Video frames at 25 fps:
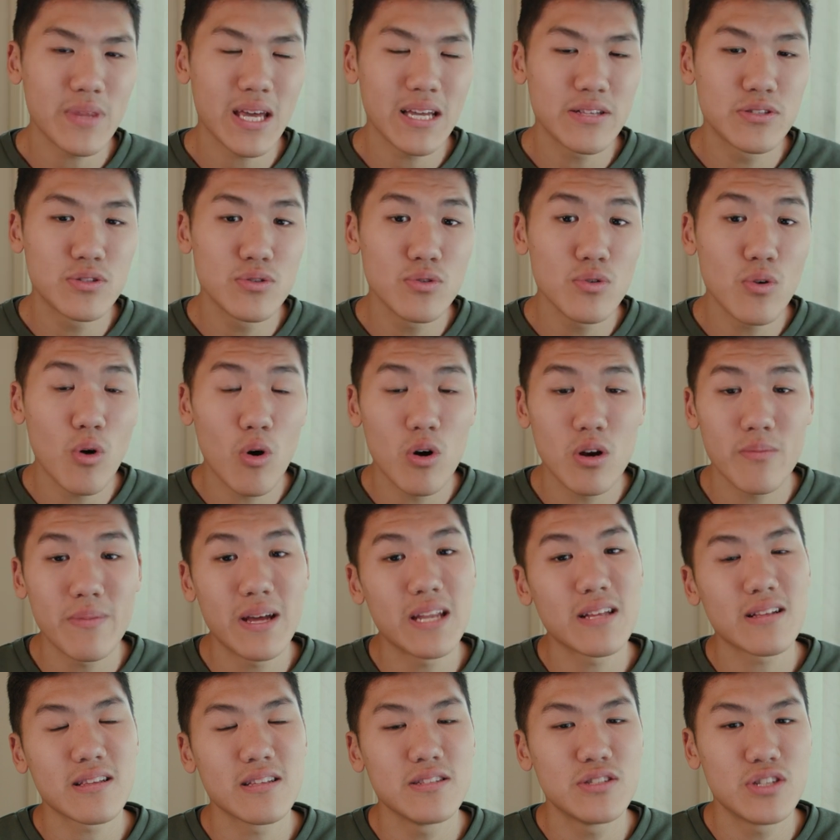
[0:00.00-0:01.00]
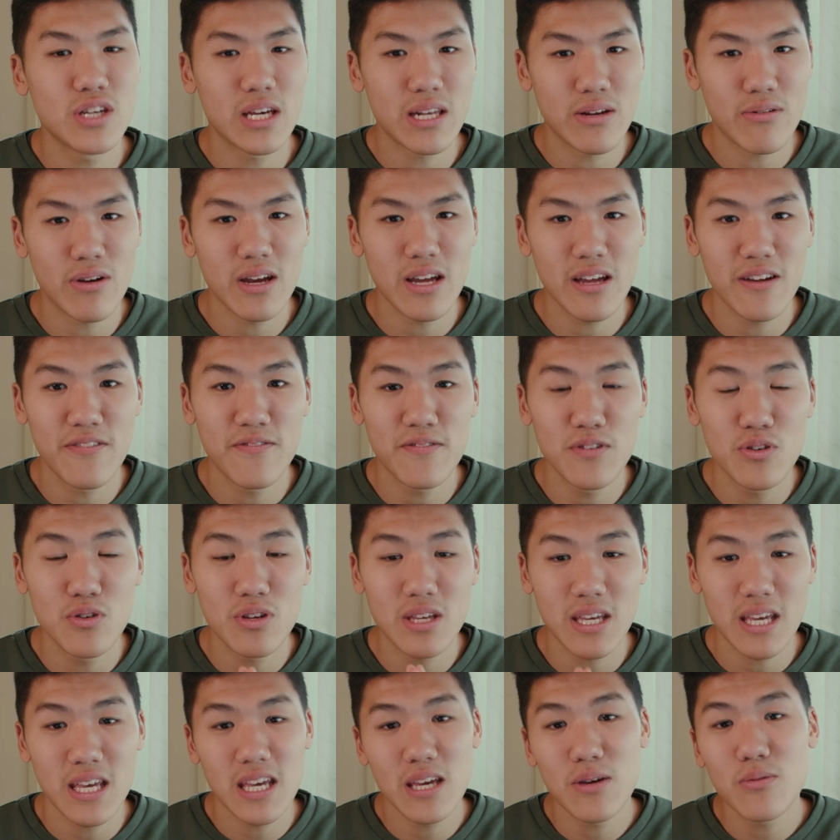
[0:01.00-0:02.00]
they do automatically generate a few
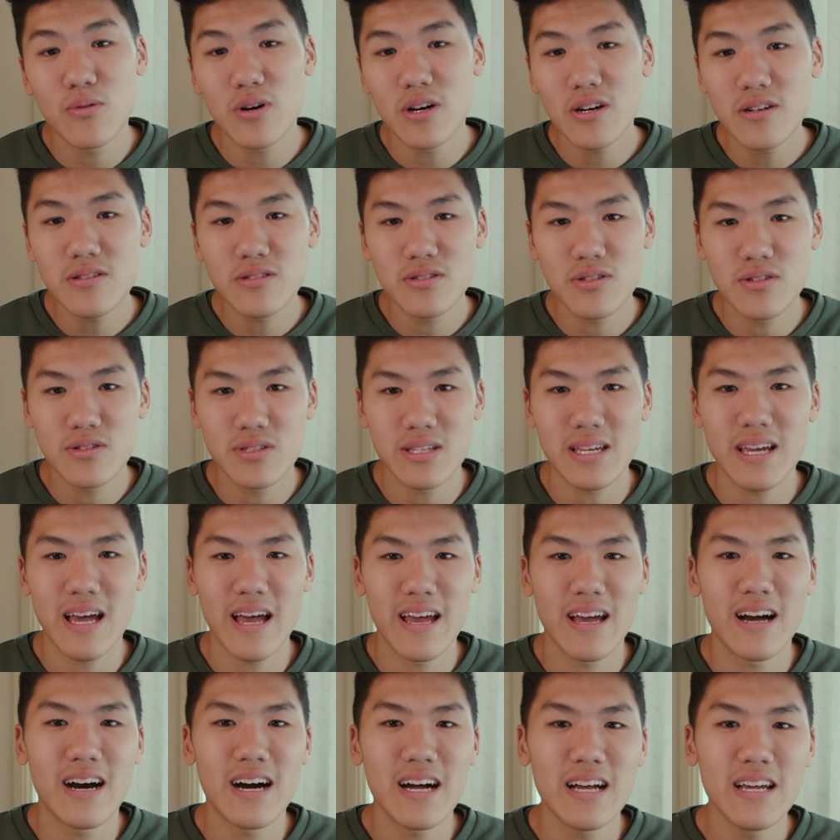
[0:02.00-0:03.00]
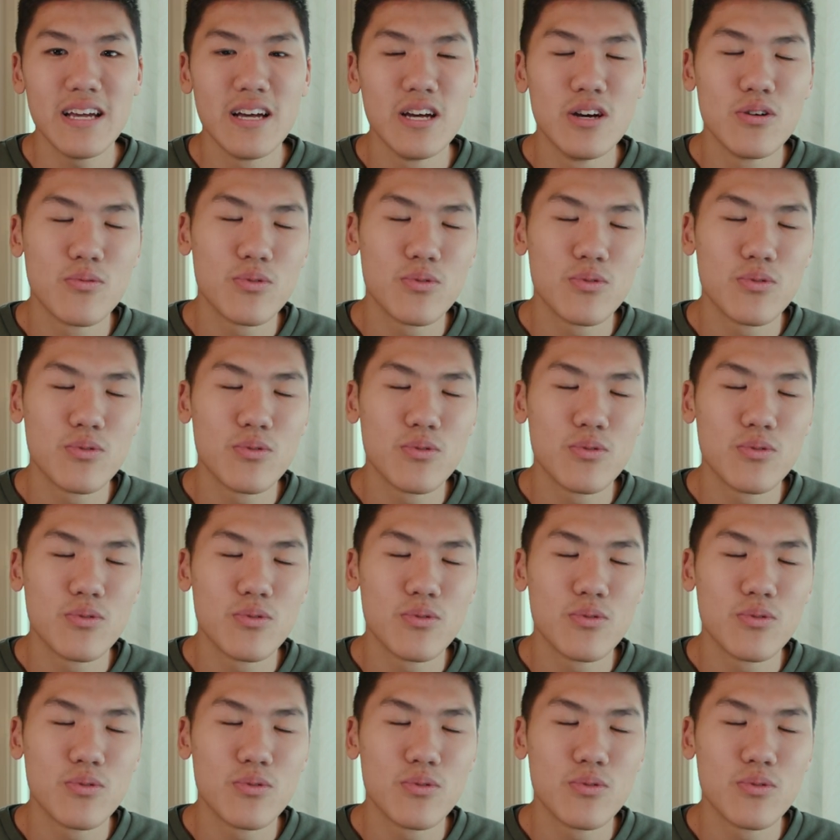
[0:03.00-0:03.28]
keywords using AI,